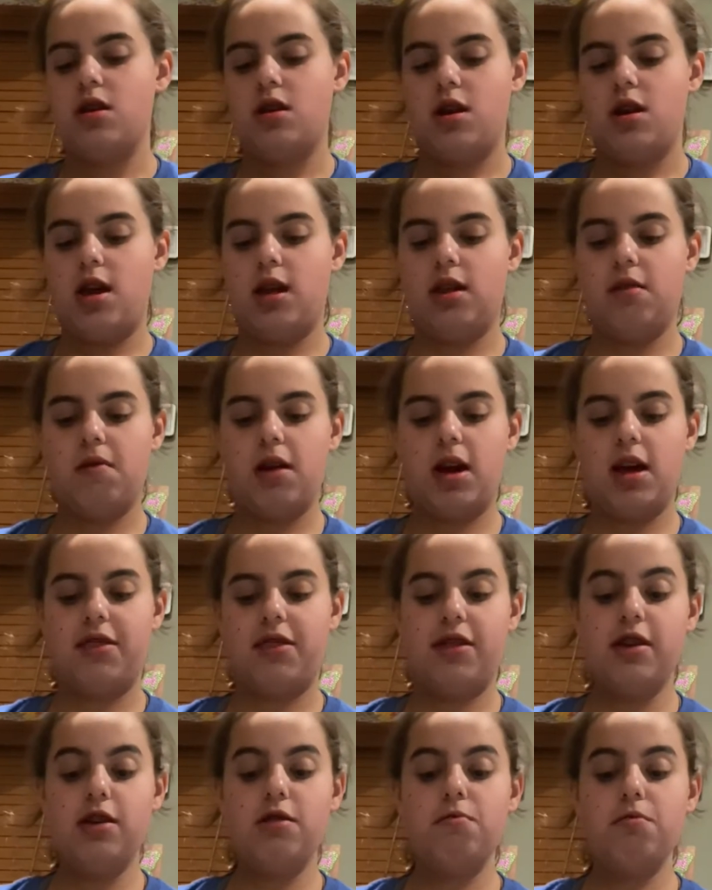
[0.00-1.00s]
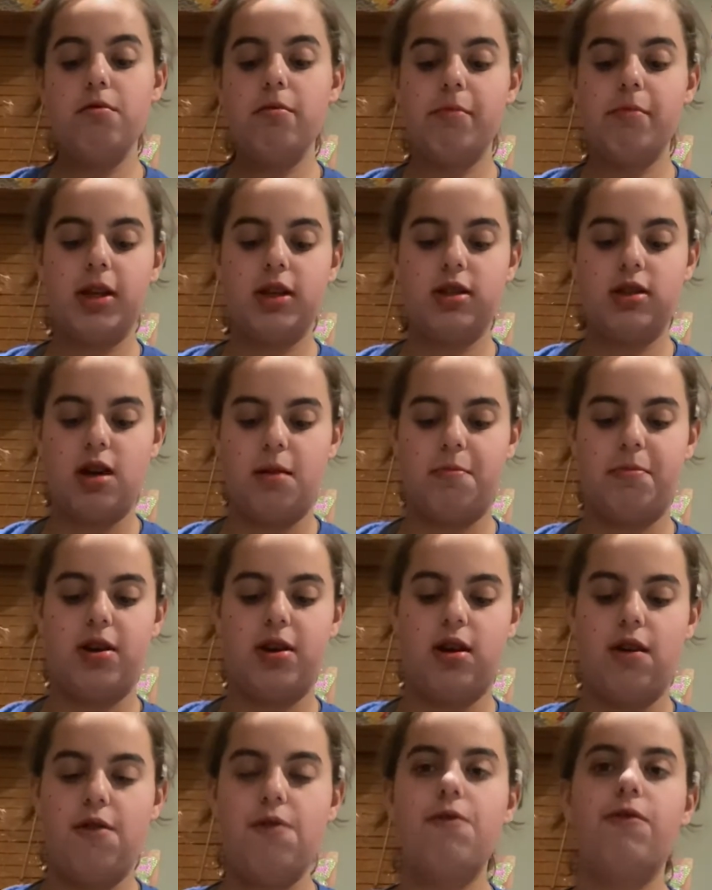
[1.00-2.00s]
Anyway, I think we're mixed up
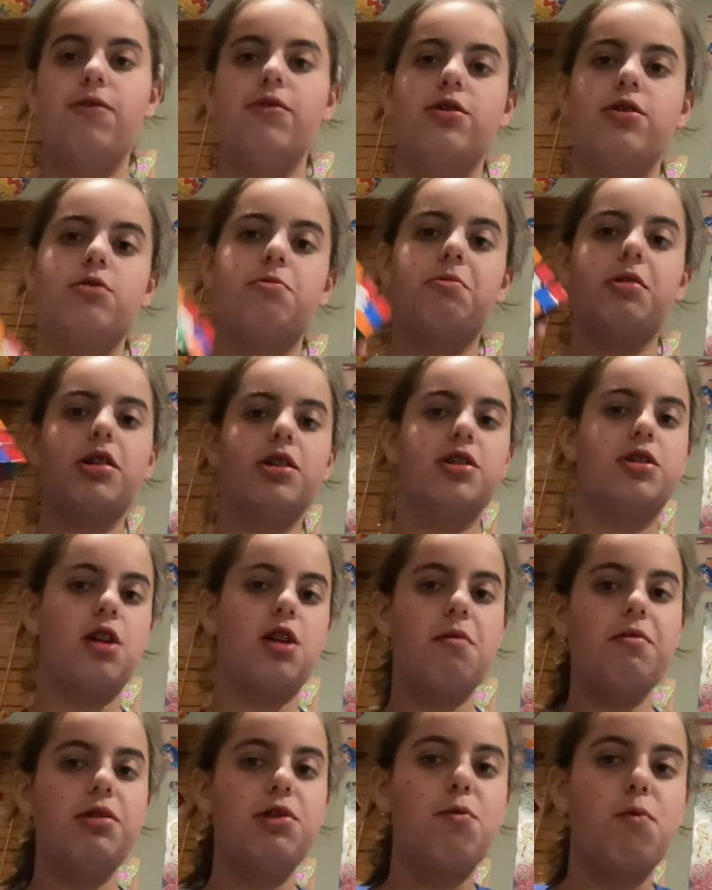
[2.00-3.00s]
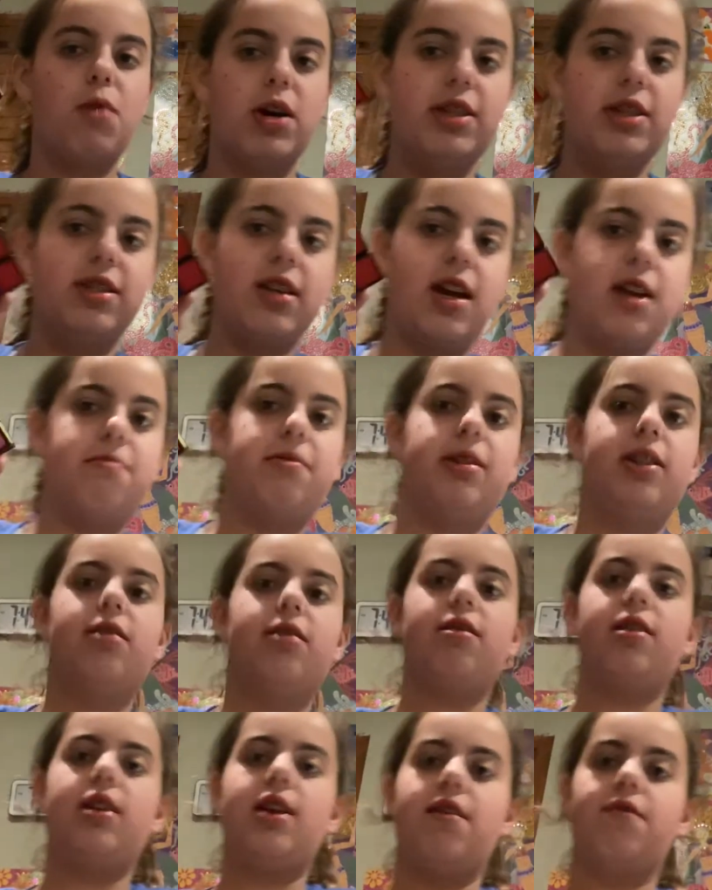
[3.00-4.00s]
enough. So we're going to start with the white side. We
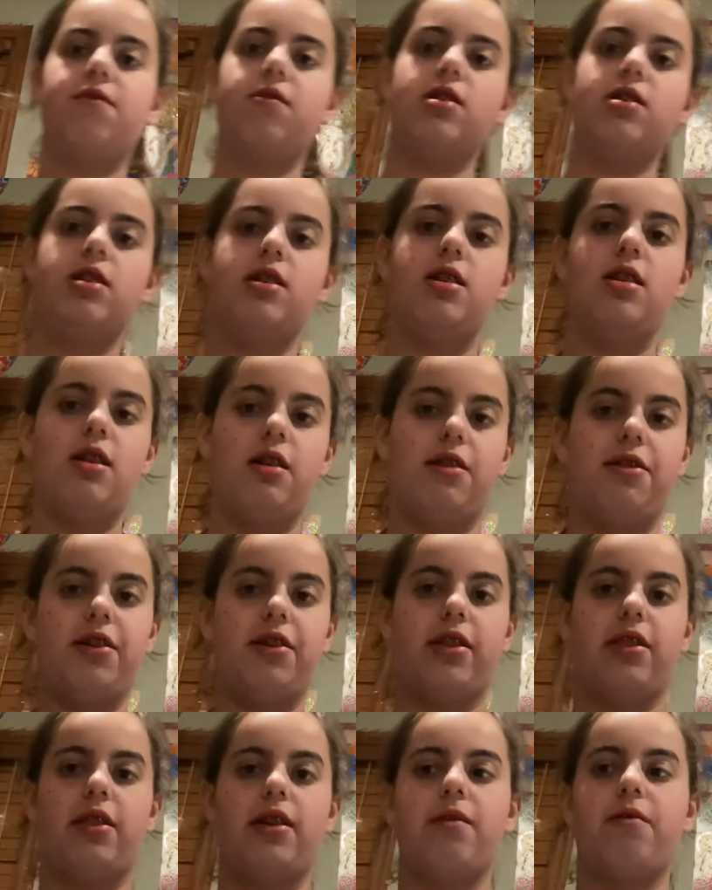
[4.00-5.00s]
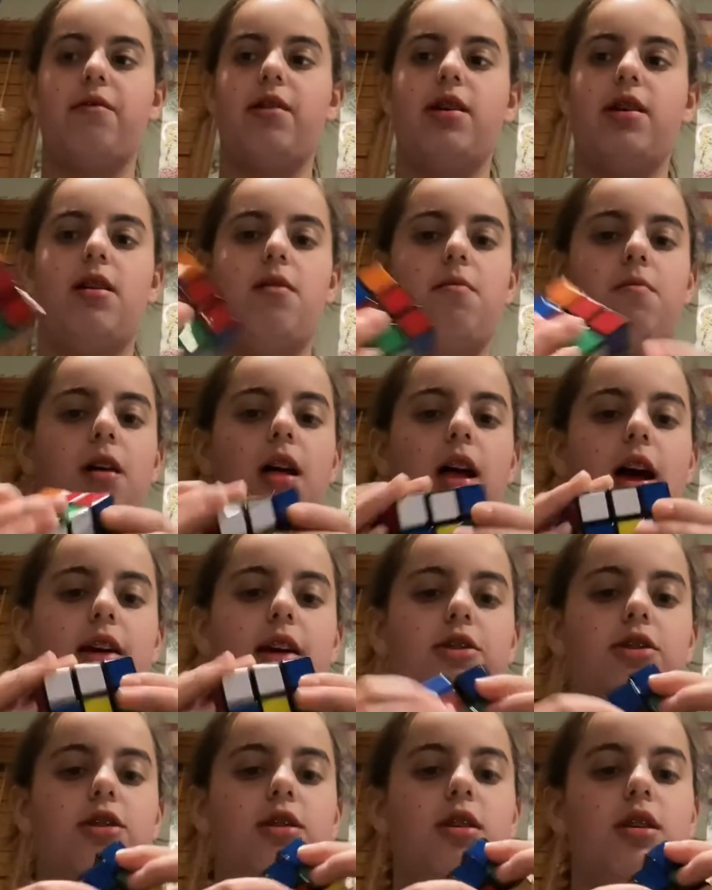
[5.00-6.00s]
literally have nothing there right now. Well,
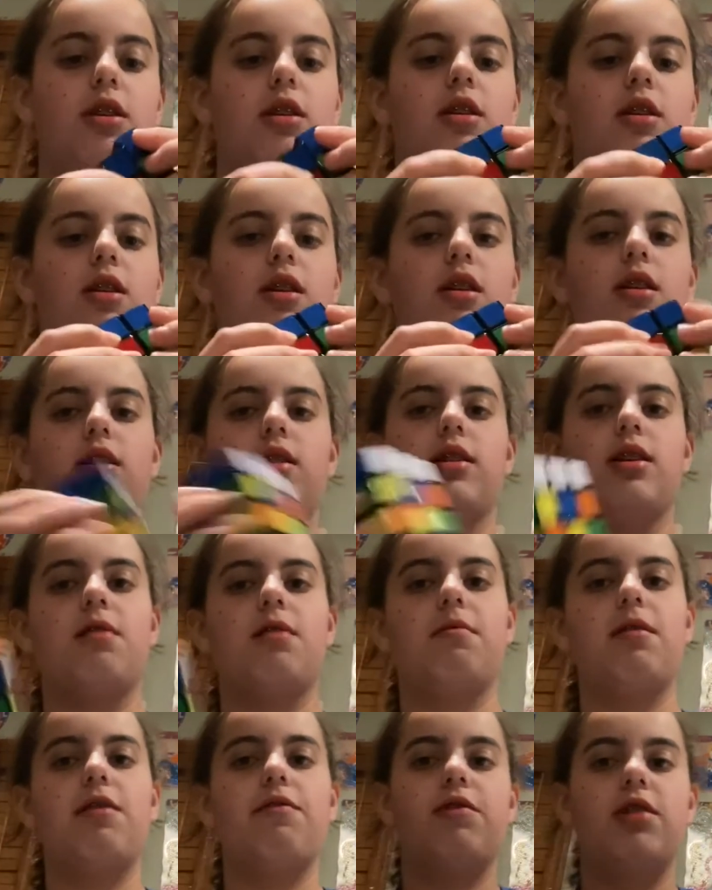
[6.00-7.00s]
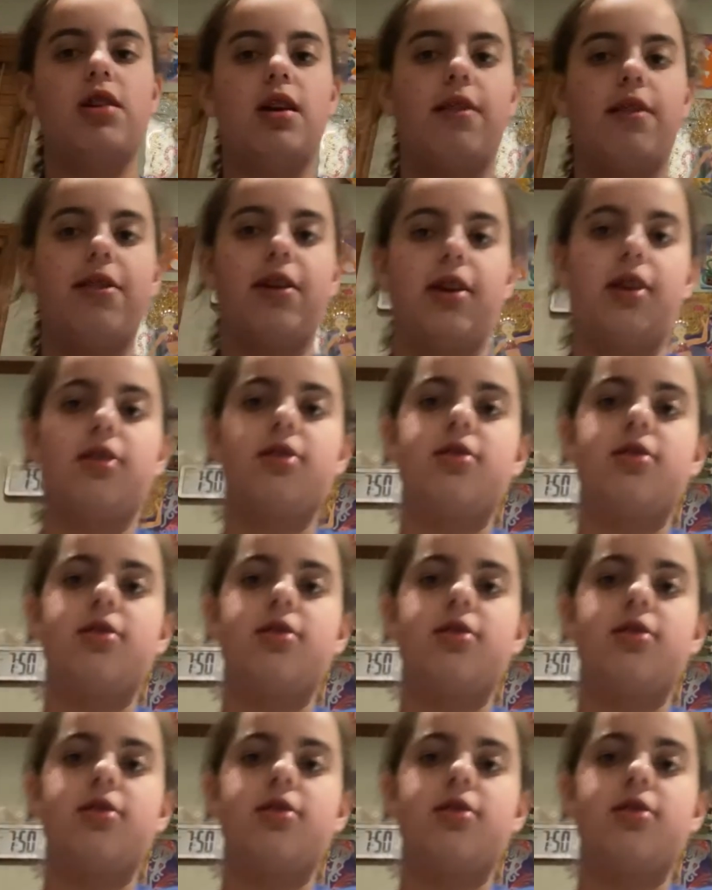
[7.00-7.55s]
actually, yeah, we have nothing.